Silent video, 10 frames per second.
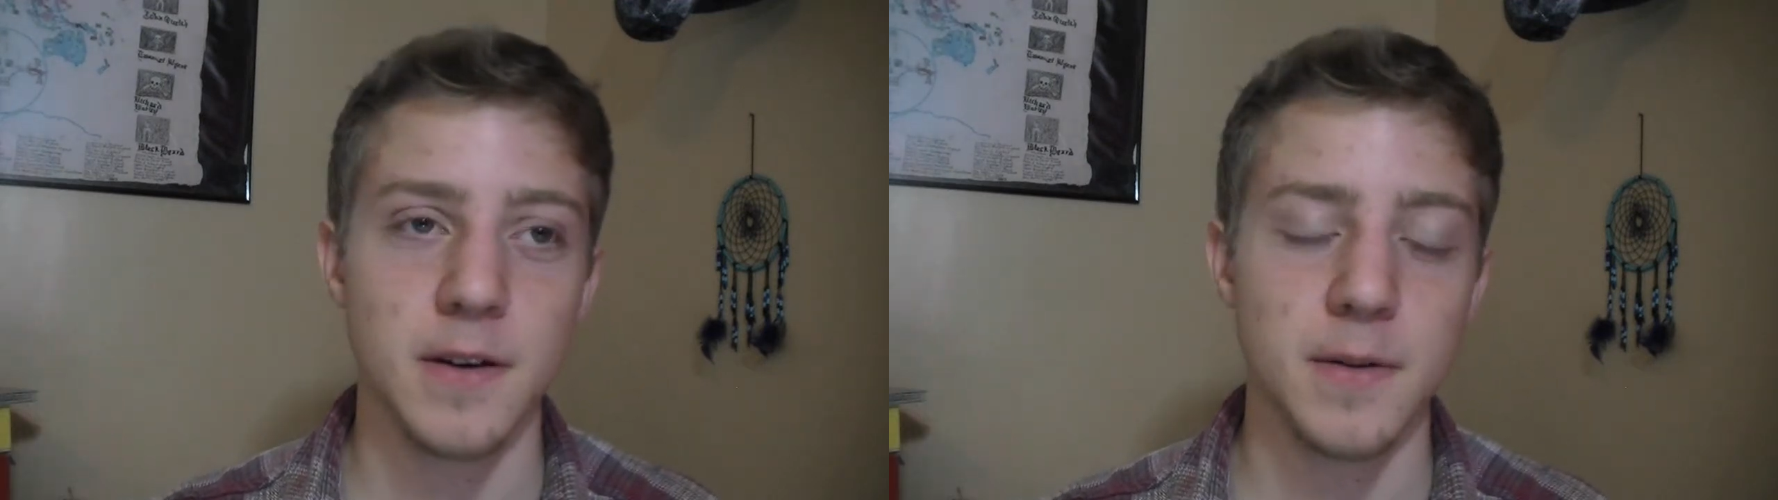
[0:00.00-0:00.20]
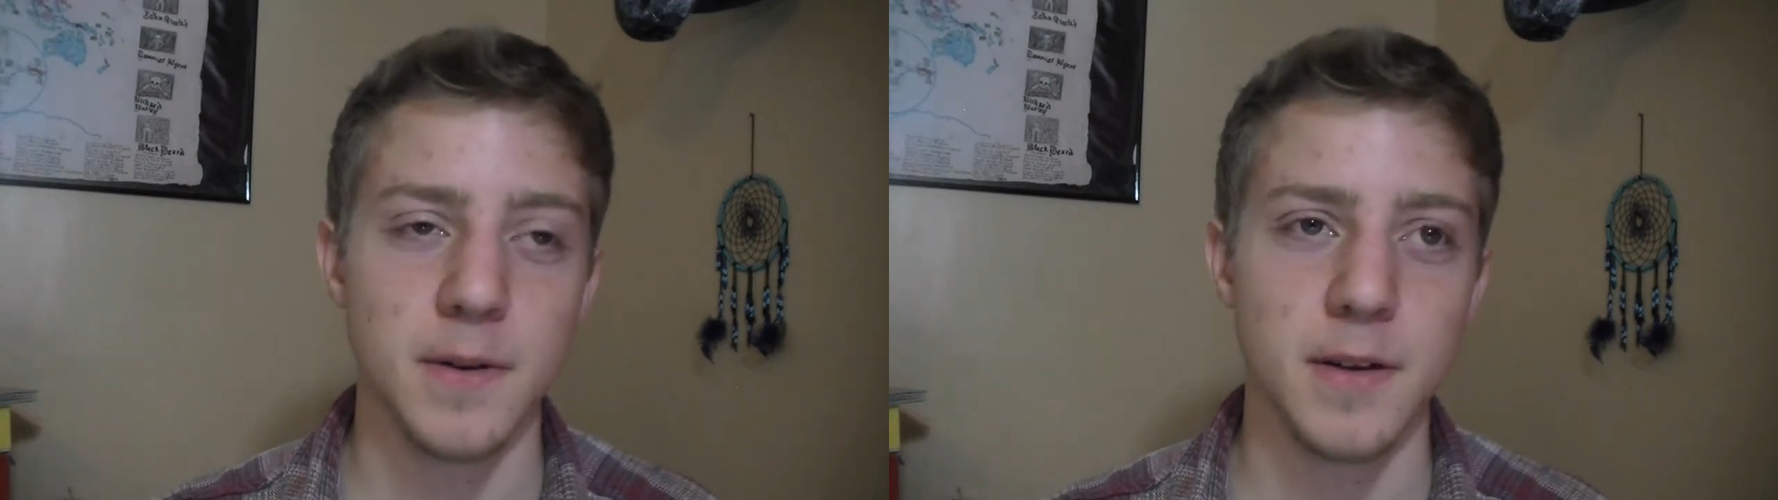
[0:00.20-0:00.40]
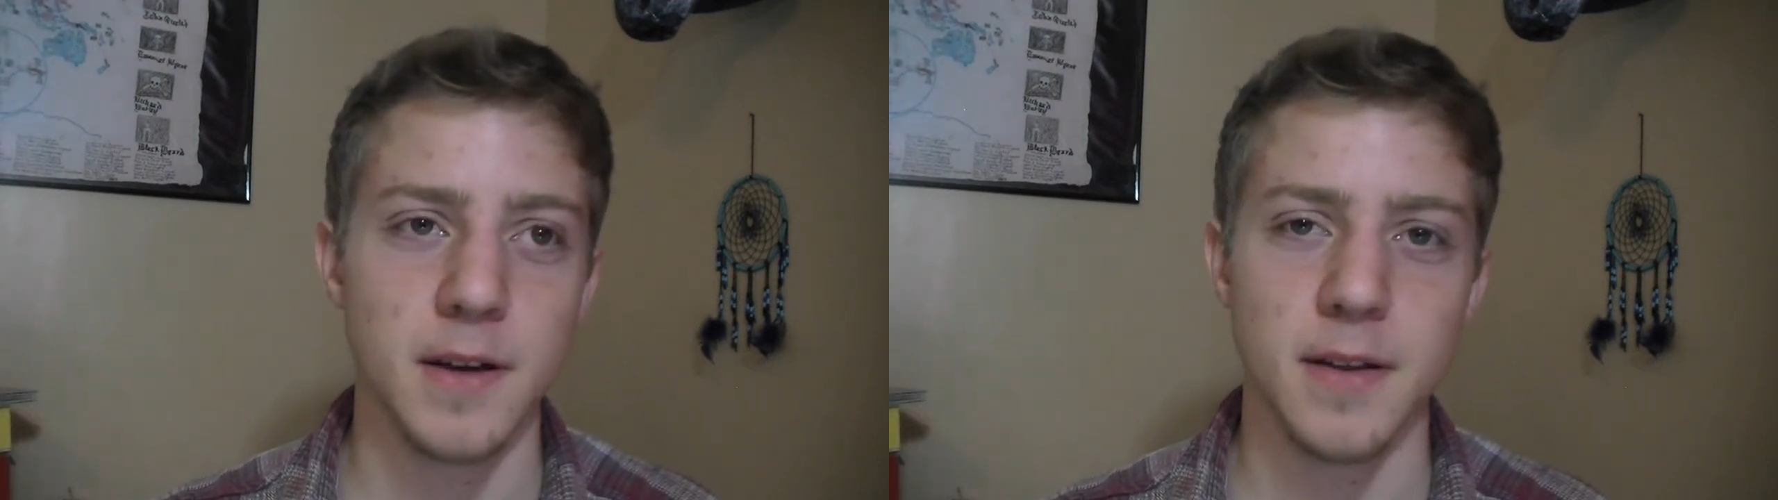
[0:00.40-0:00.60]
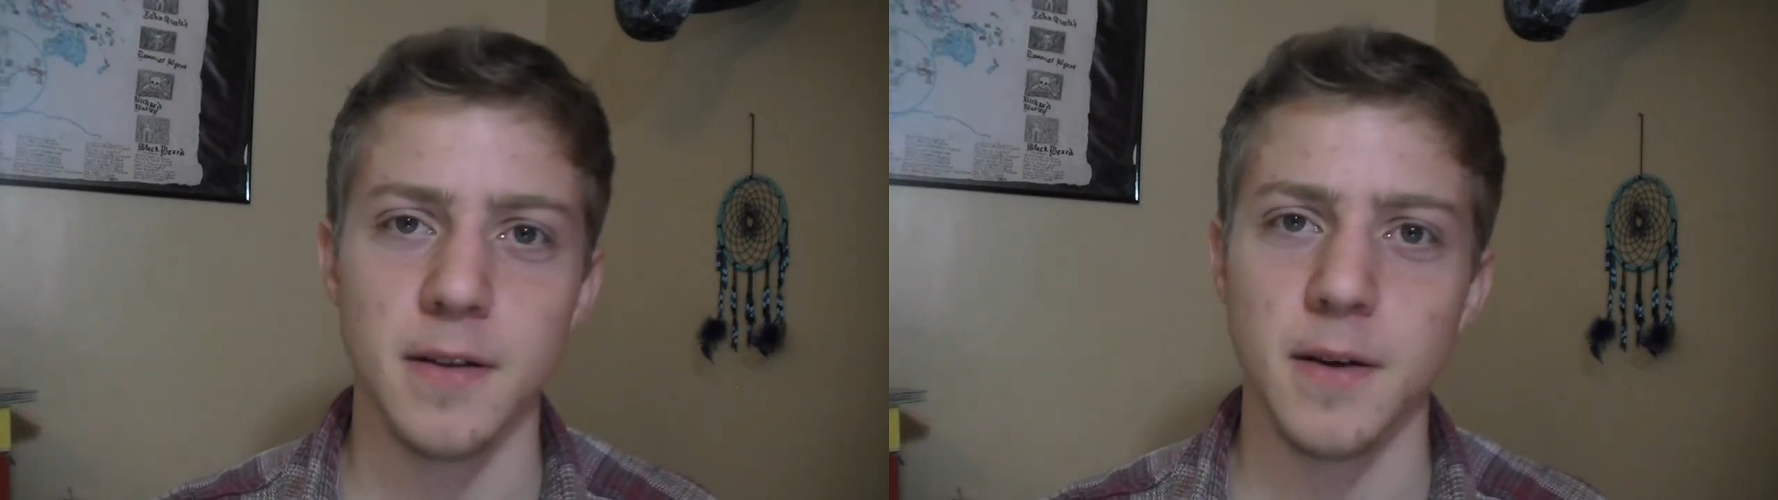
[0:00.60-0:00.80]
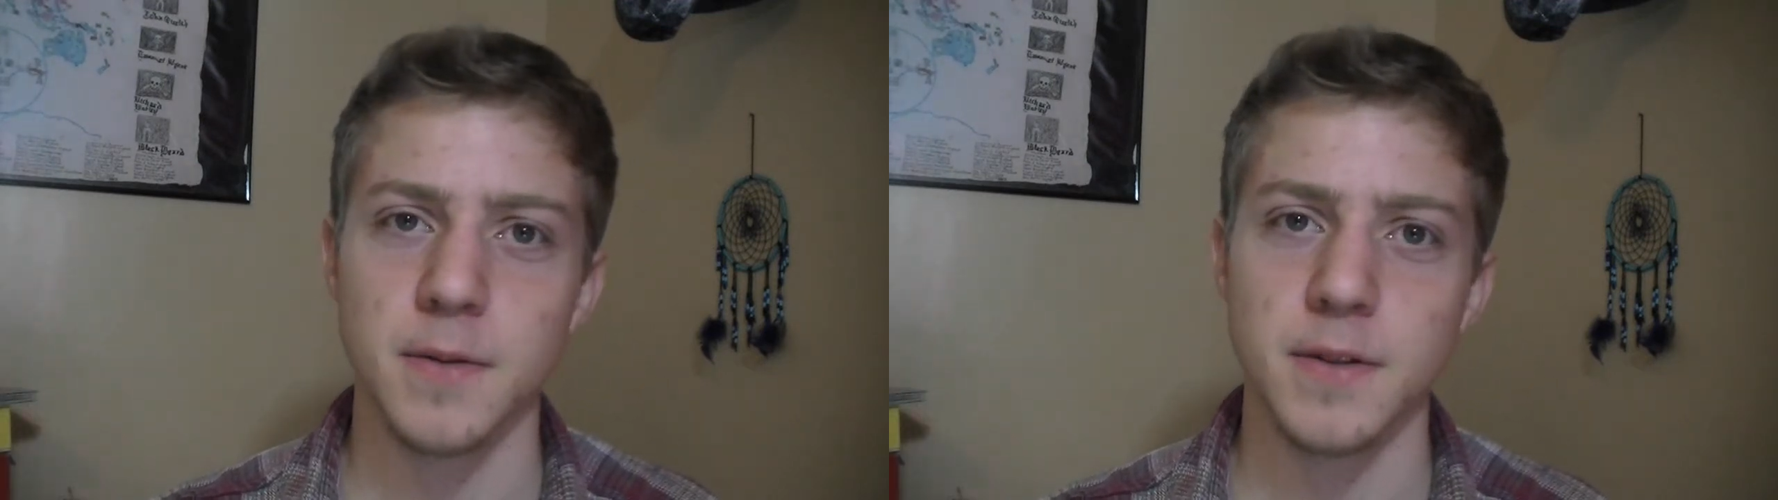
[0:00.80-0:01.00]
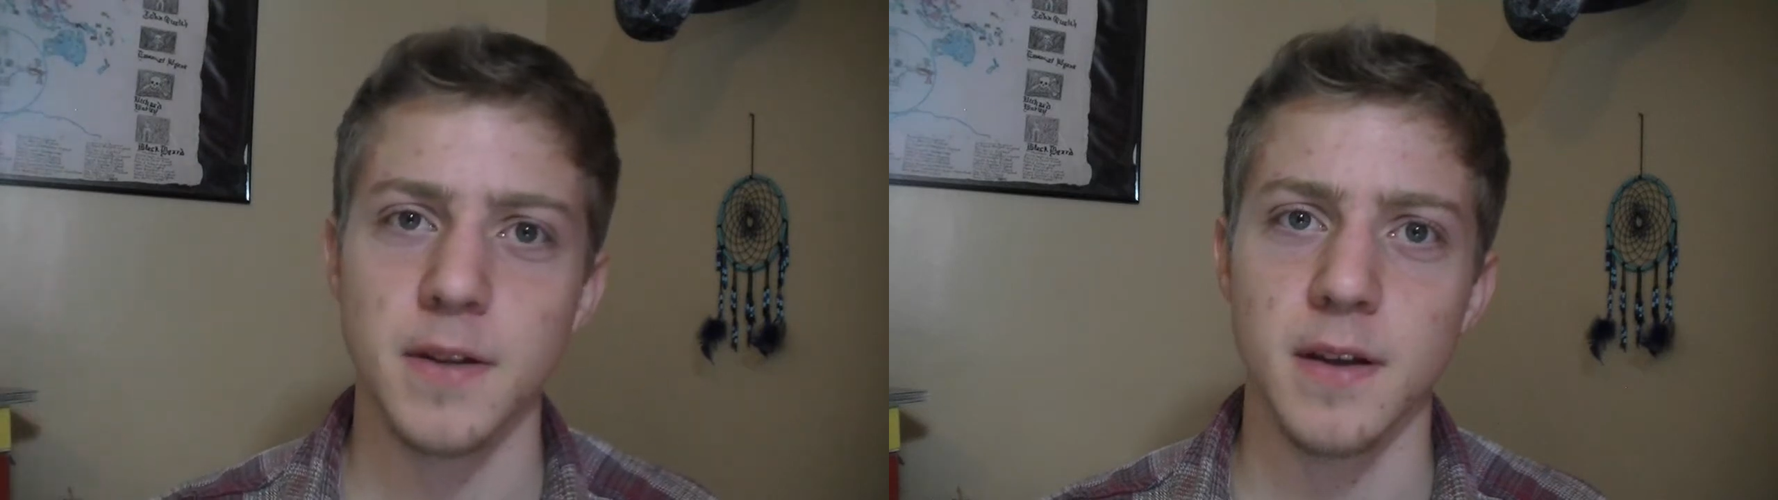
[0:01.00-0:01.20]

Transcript: Either way, I think that was the